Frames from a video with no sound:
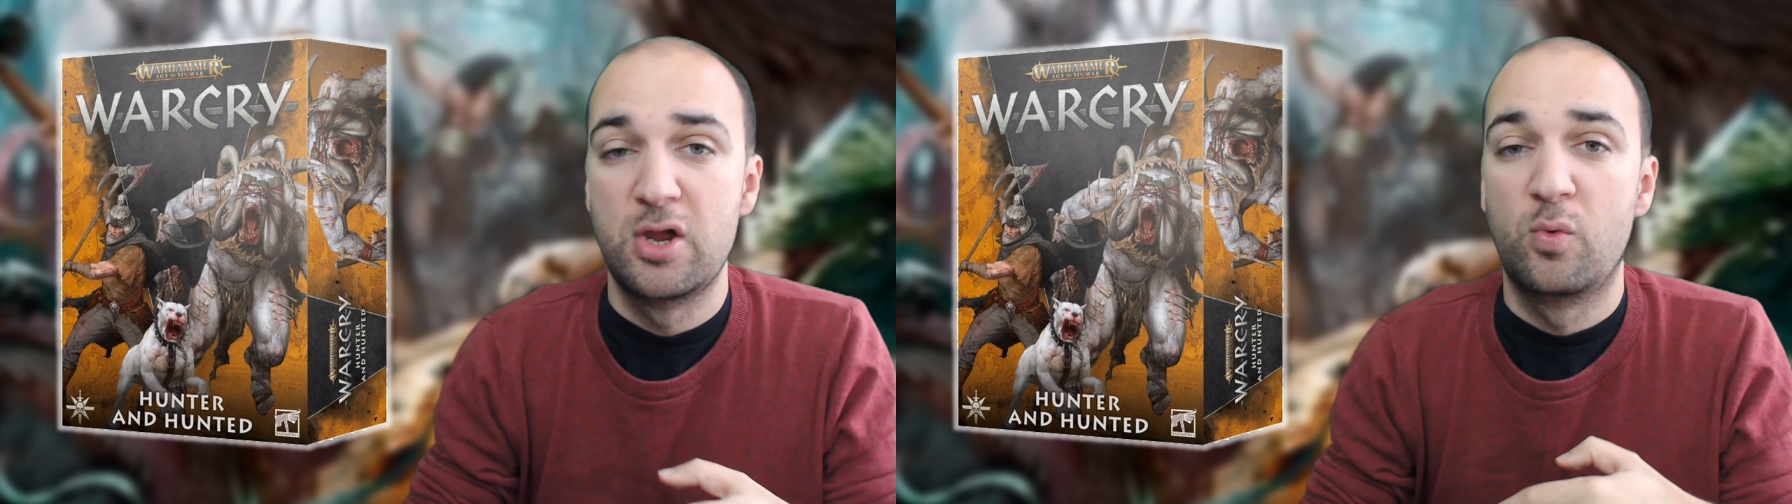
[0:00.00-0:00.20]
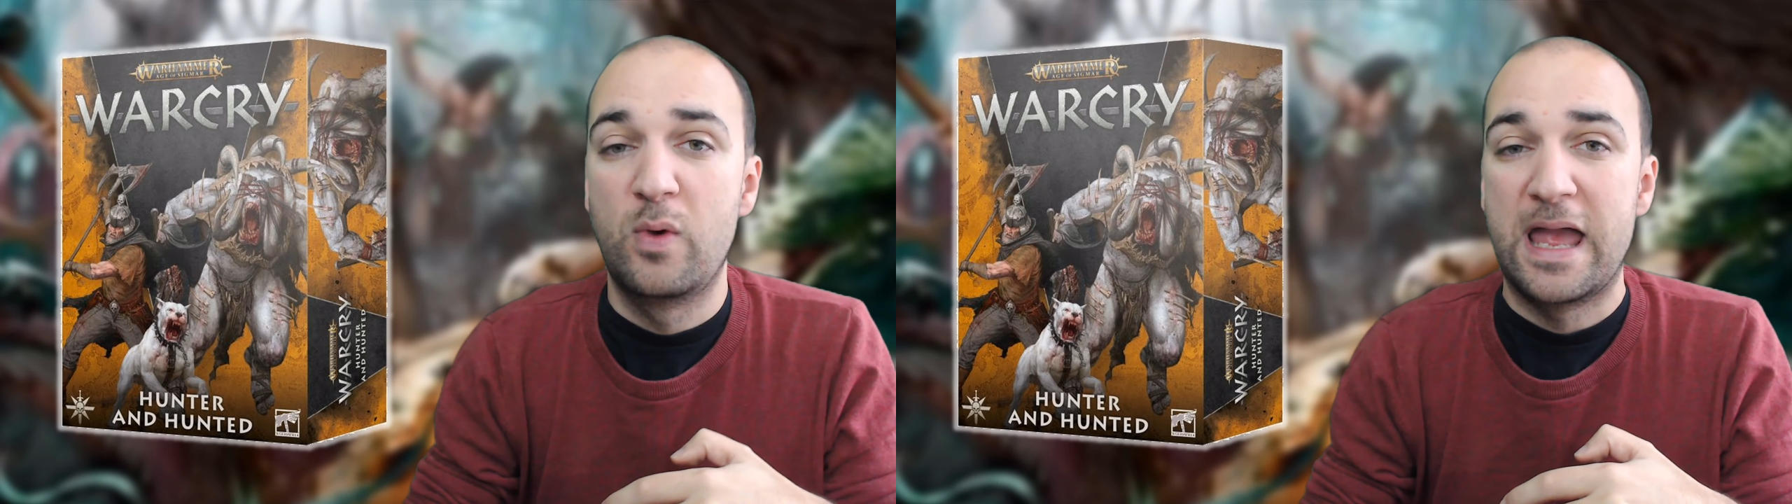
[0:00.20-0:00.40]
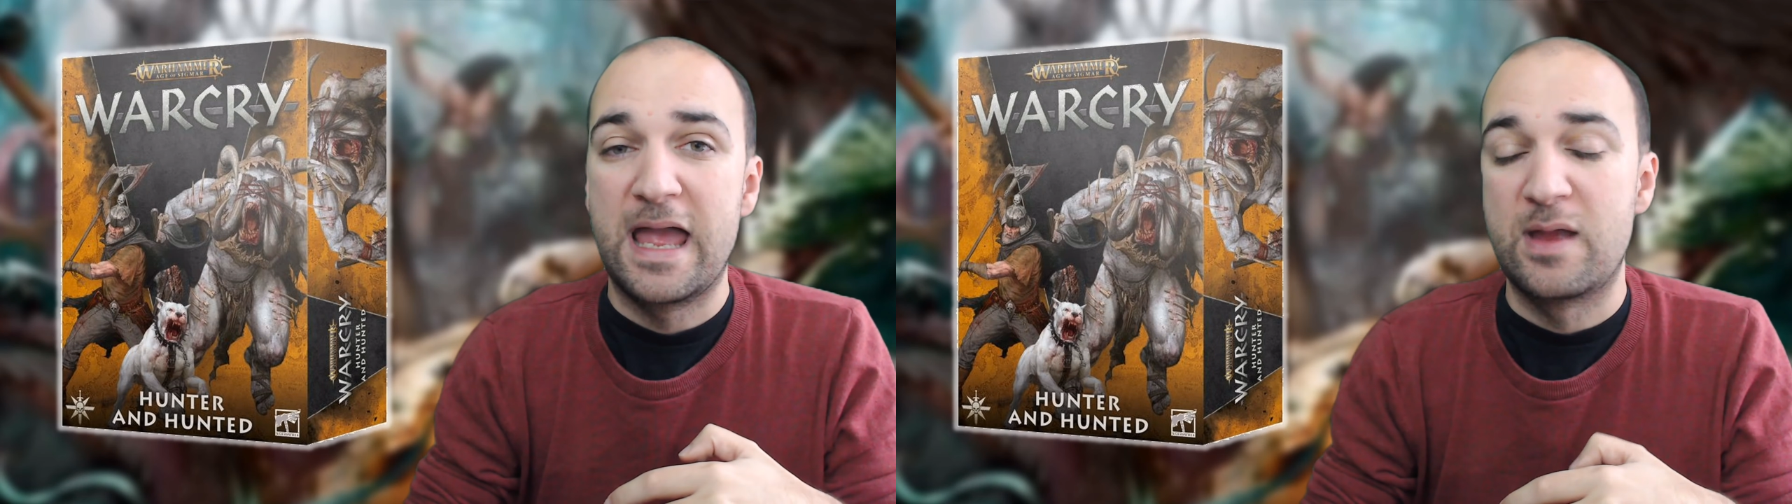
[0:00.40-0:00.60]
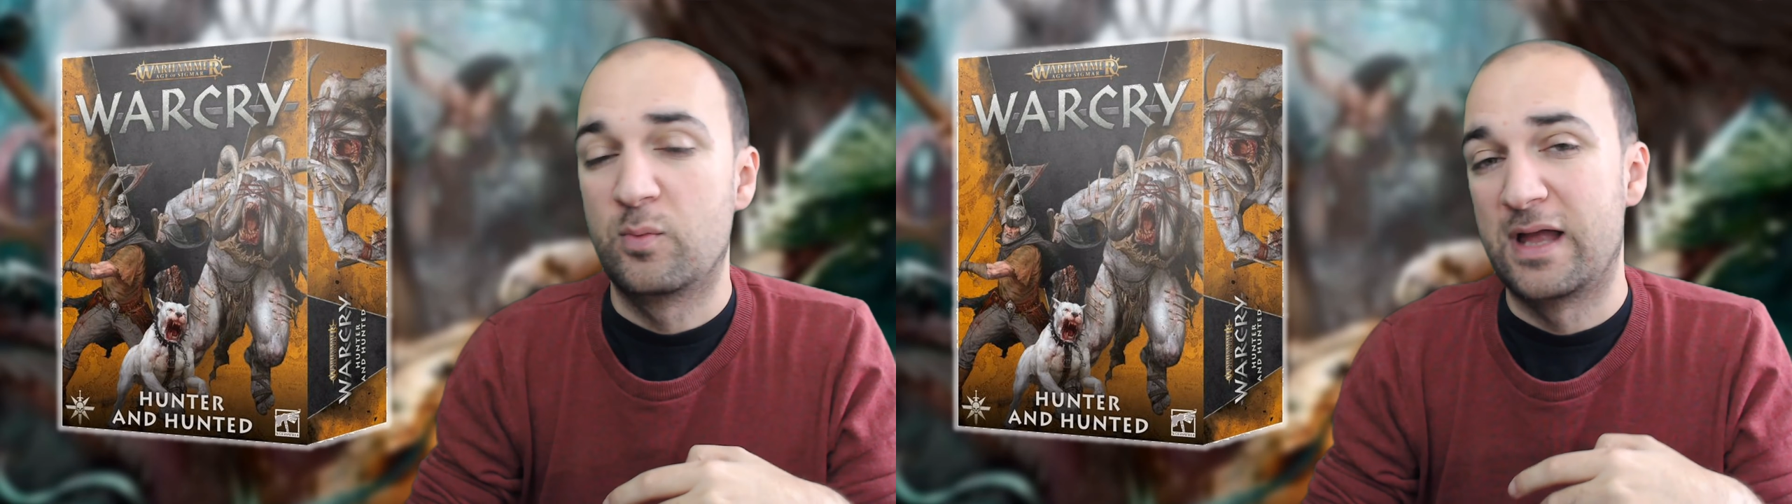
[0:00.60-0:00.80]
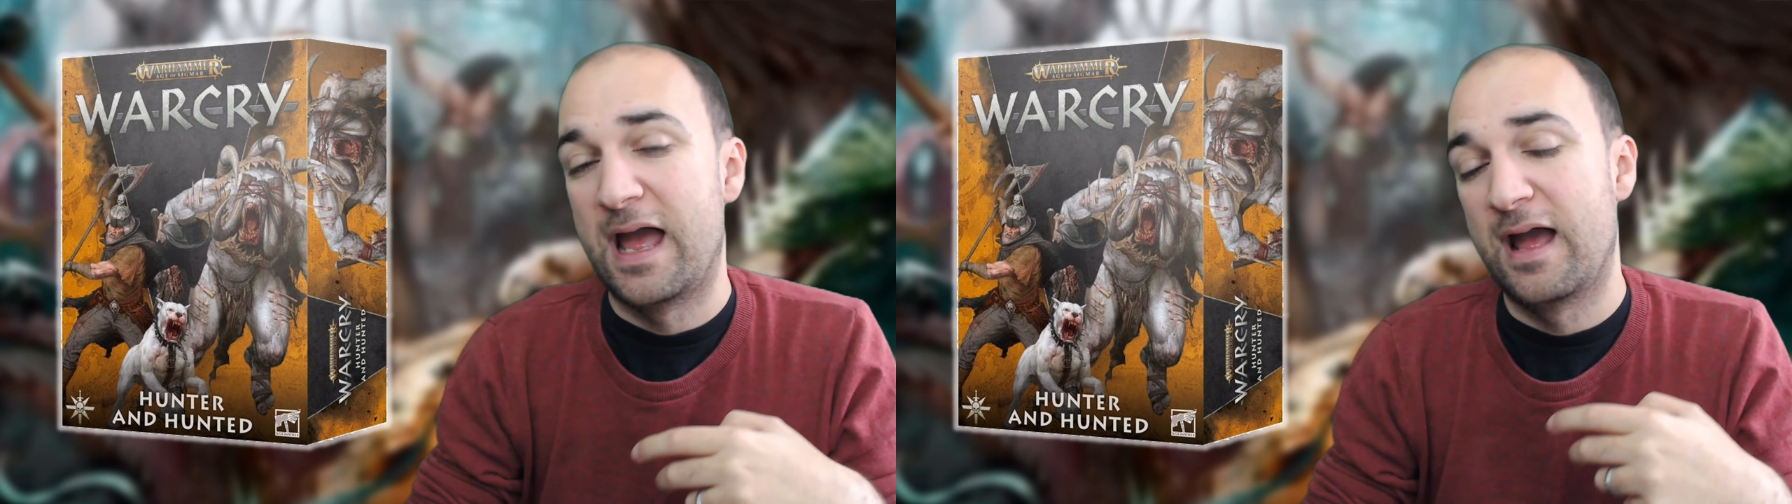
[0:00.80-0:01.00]
where it
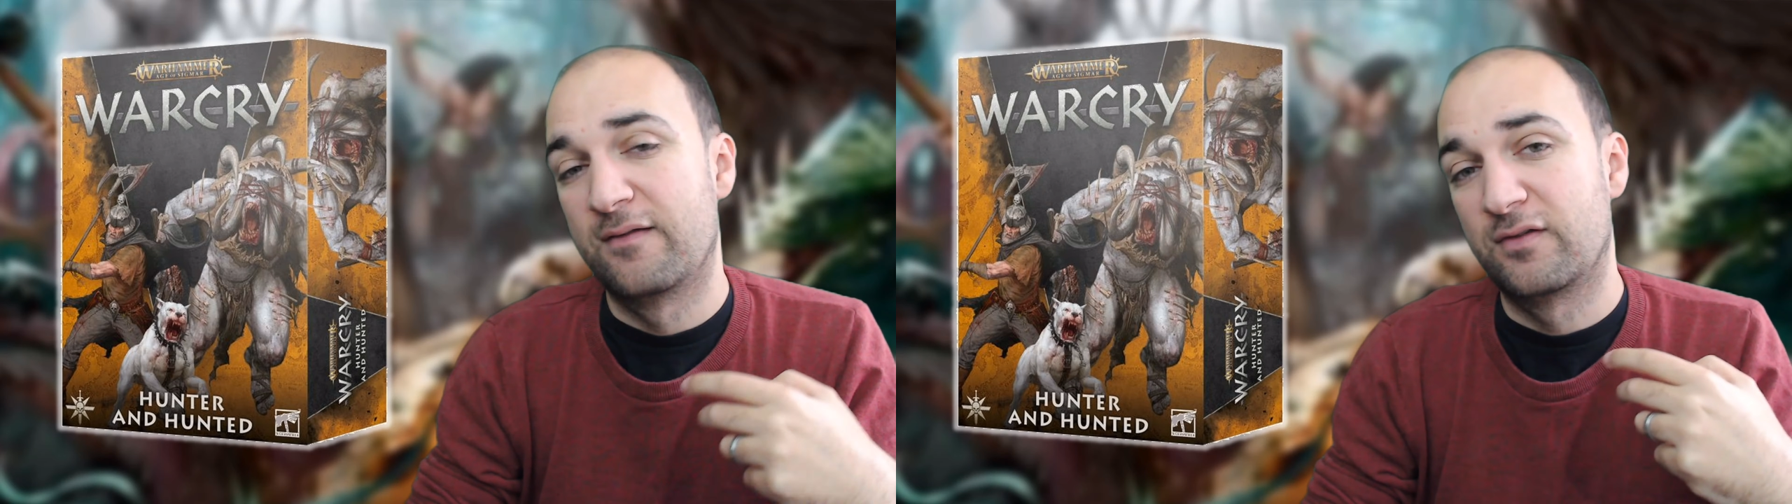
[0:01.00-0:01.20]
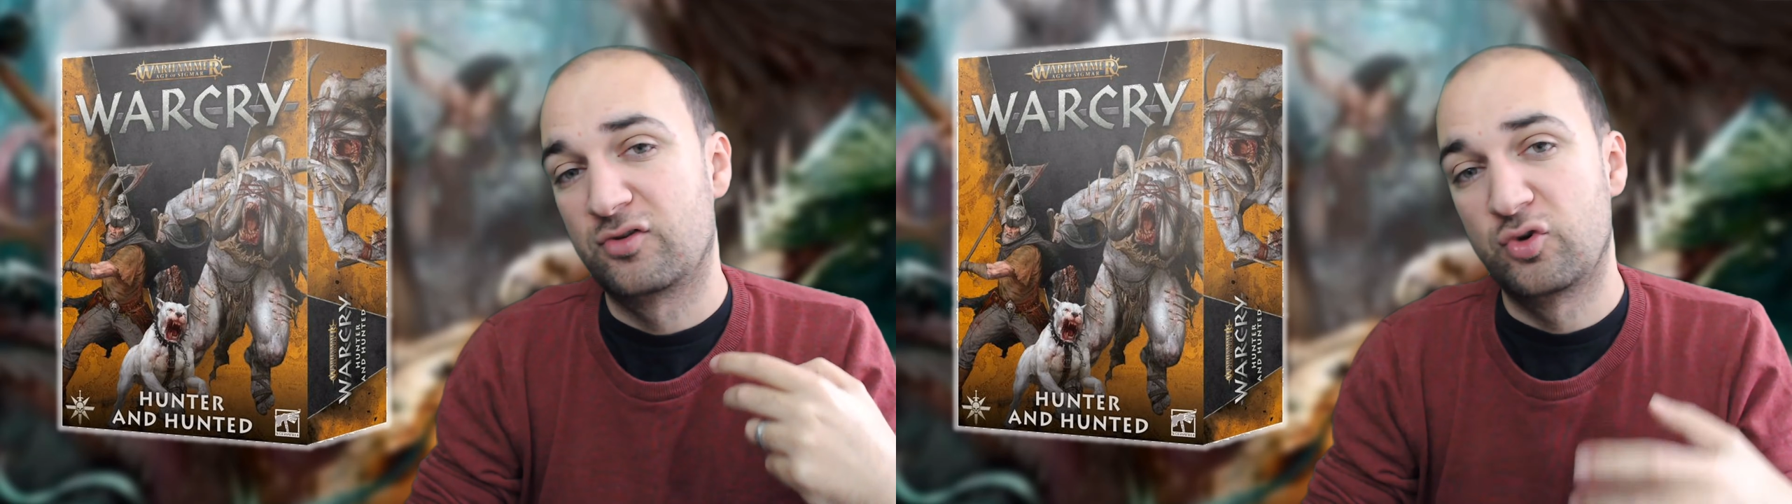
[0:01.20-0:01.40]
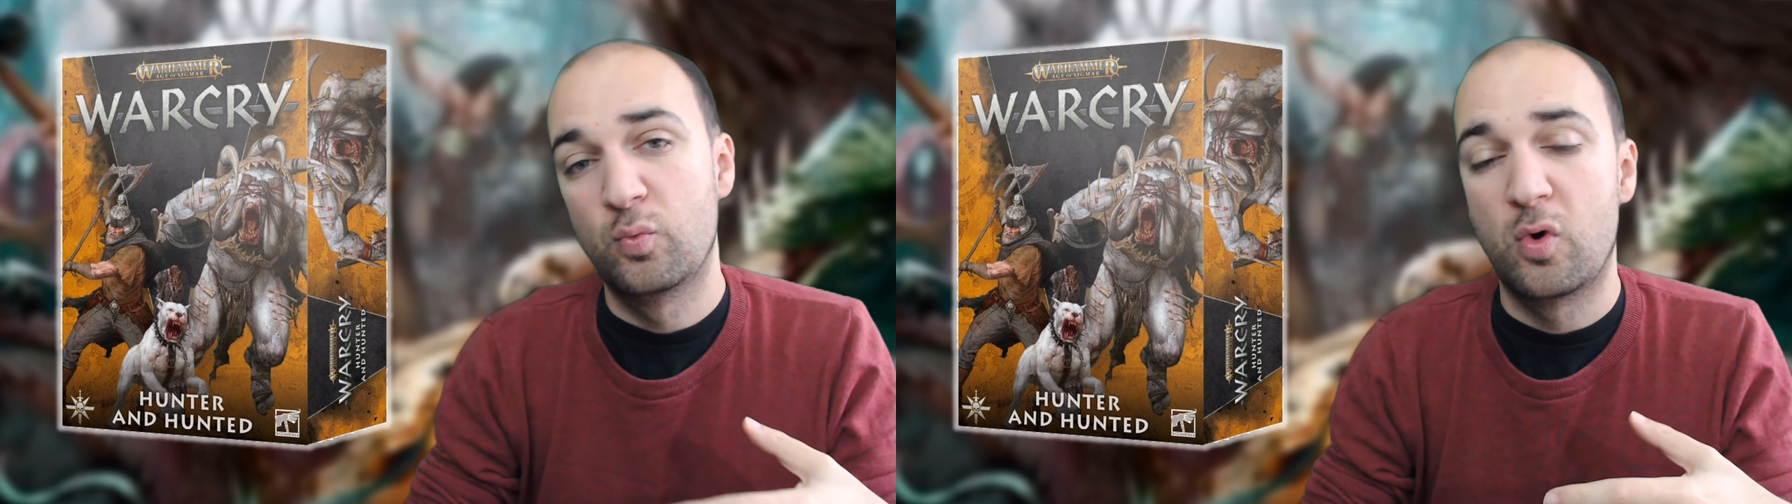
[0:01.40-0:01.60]
will have 2